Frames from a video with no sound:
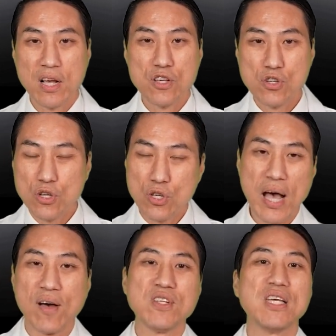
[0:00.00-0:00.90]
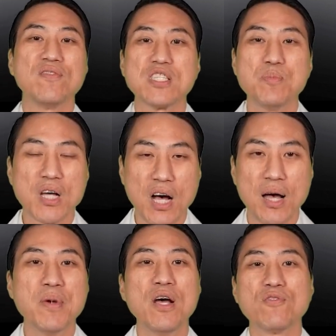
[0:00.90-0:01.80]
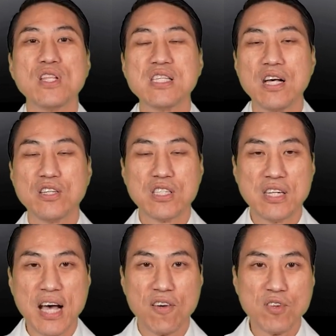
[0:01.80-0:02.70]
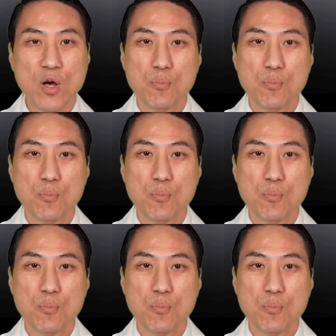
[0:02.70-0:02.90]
So you have to give it some time for these cells to die off.